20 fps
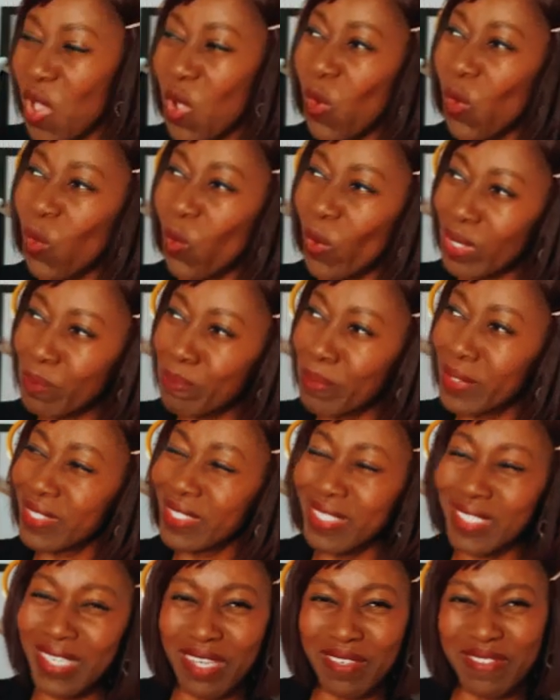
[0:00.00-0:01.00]
What
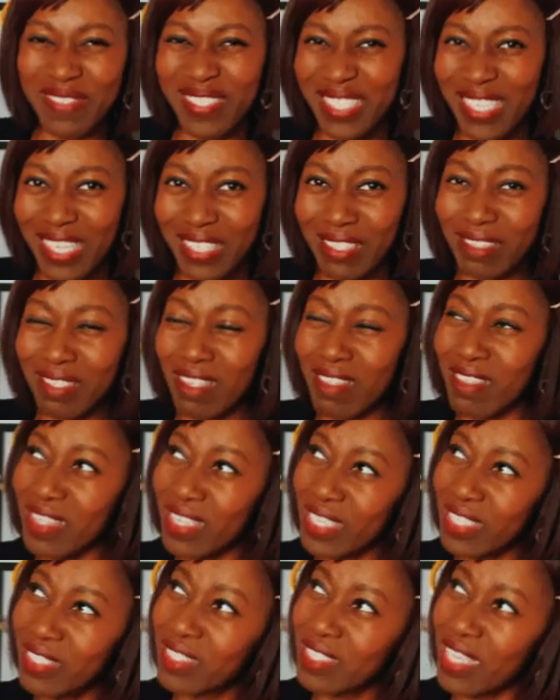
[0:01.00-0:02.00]
must he have said to
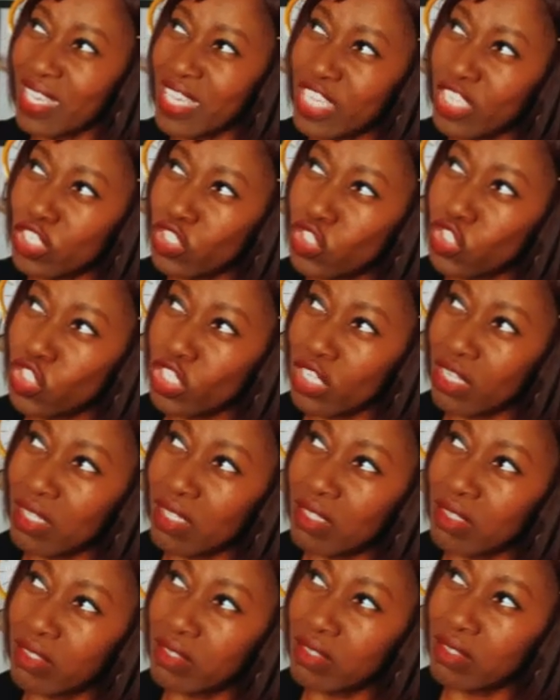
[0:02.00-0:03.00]
these
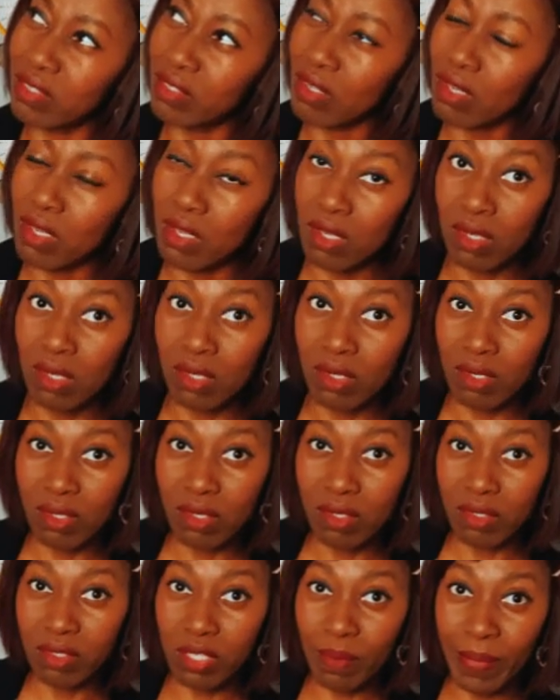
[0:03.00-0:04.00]
angels
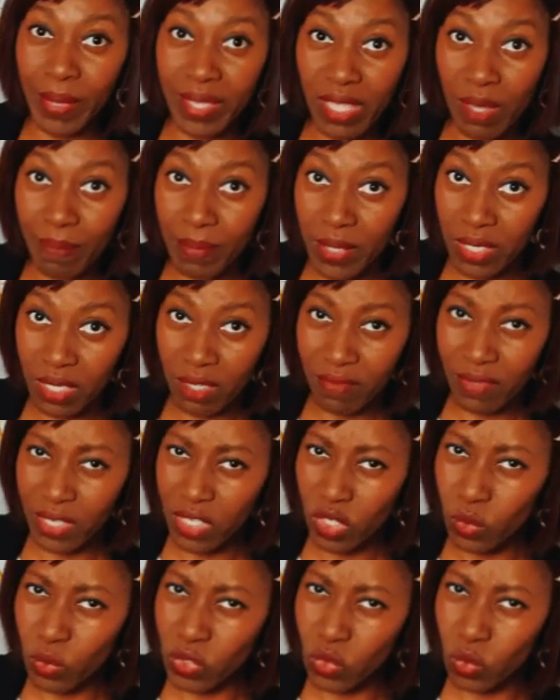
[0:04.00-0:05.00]
to make them believe that
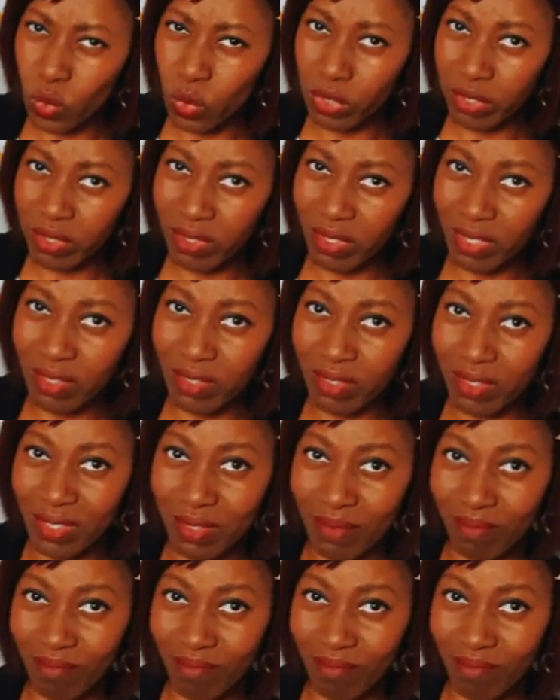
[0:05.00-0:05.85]
he was worth it?